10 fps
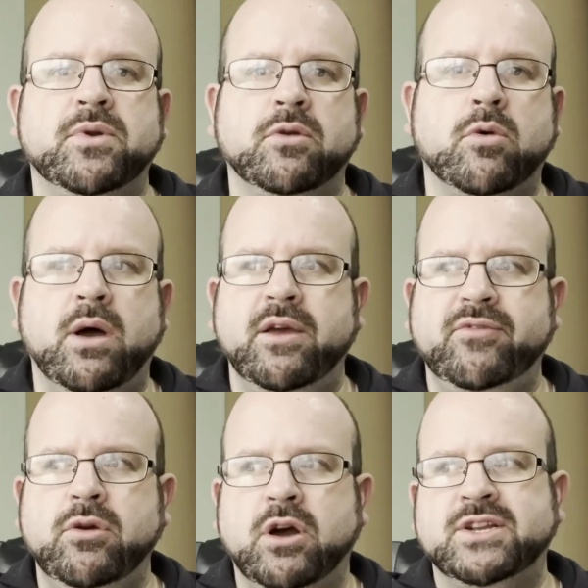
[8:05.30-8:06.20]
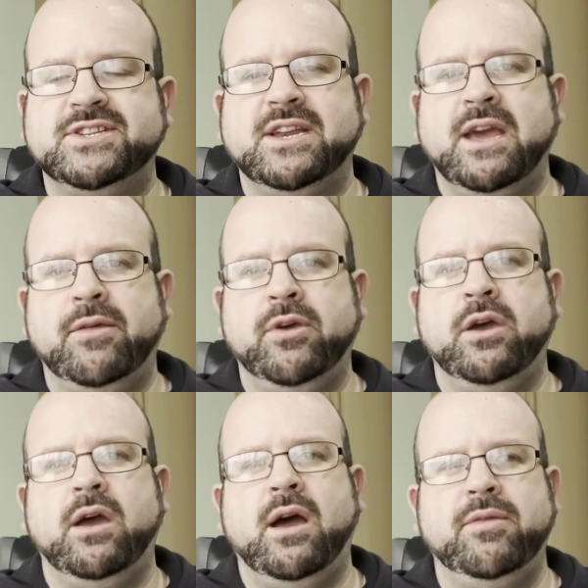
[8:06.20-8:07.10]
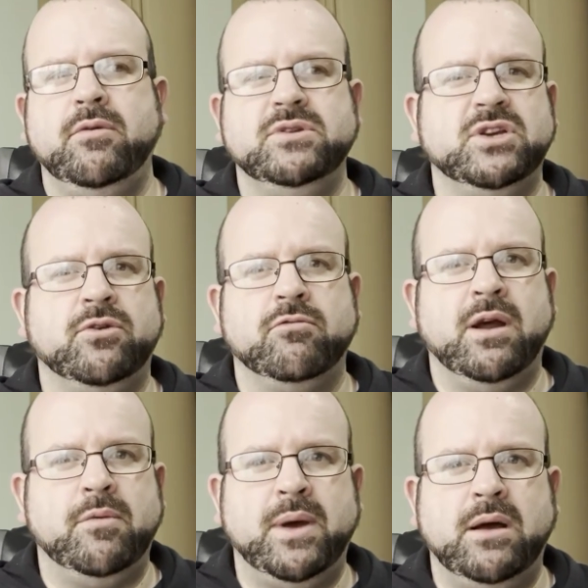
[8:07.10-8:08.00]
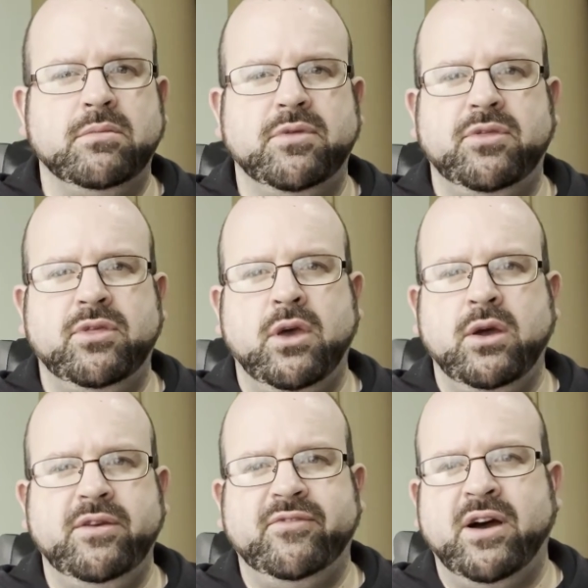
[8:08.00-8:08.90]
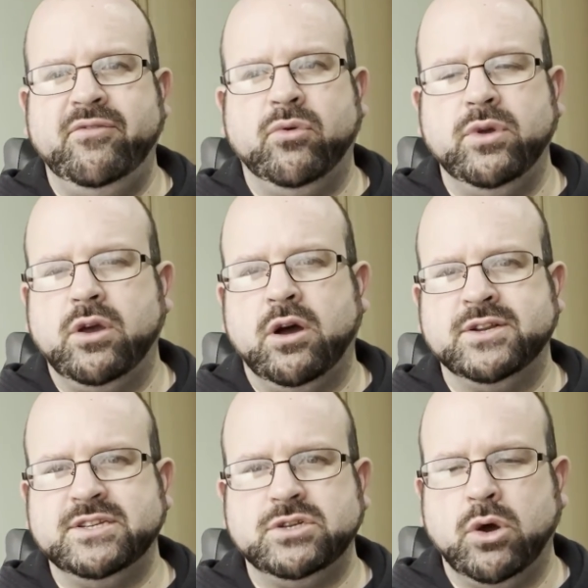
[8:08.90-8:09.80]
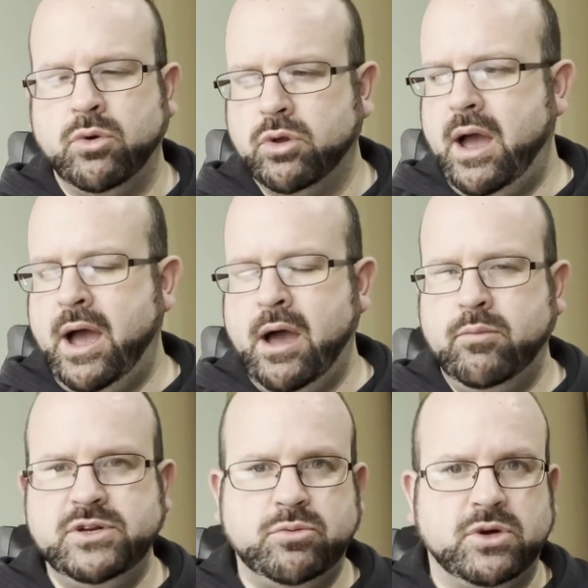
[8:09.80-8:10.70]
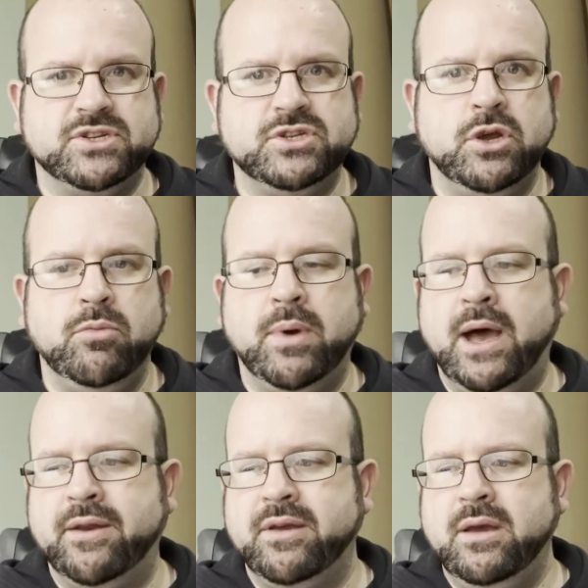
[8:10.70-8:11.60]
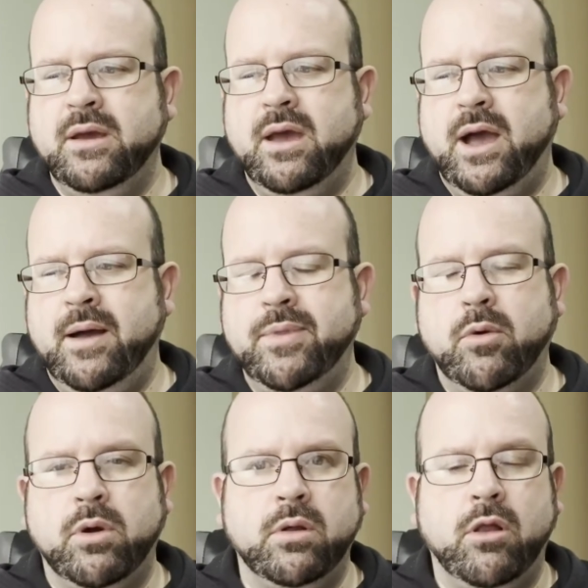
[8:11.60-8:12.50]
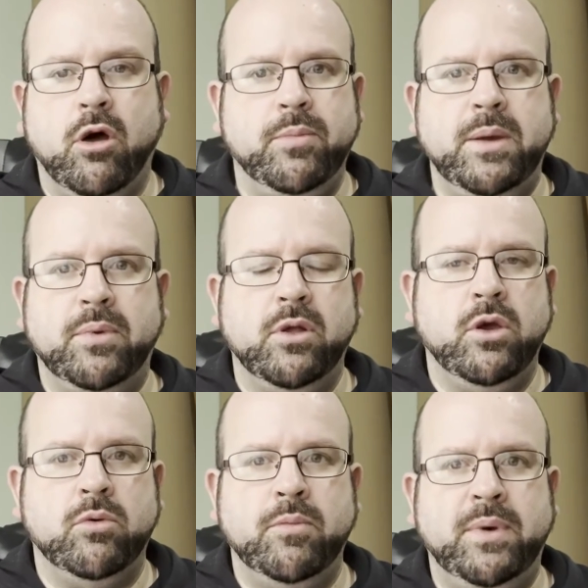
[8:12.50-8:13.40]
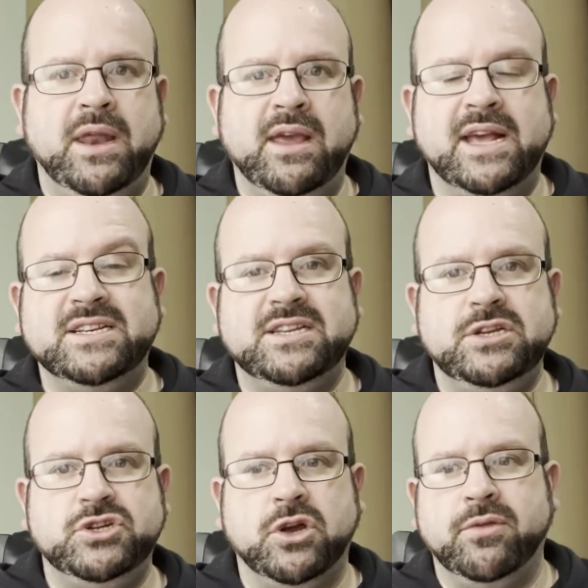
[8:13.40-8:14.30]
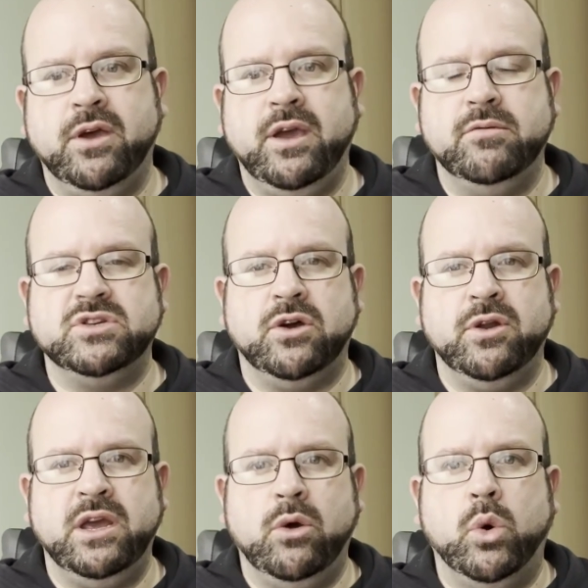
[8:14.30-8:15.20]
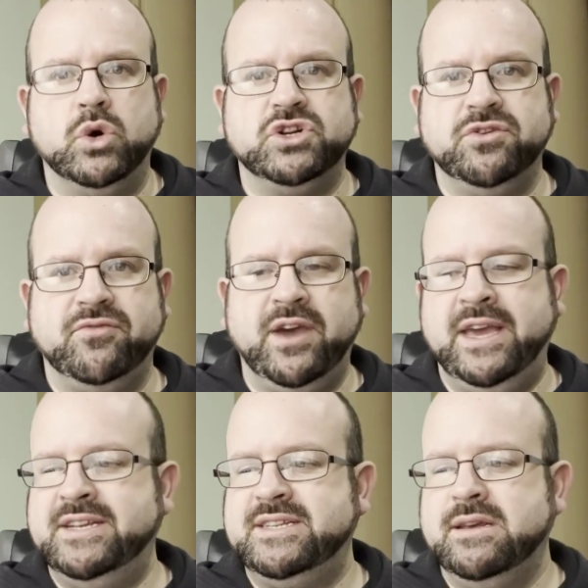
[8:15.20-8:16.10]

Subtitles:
quite a few cards together. I think we sold around about 35-40 cards in total, which wasn't too bad. There were a lot of people who were bidding against each other. It was on an auction phase,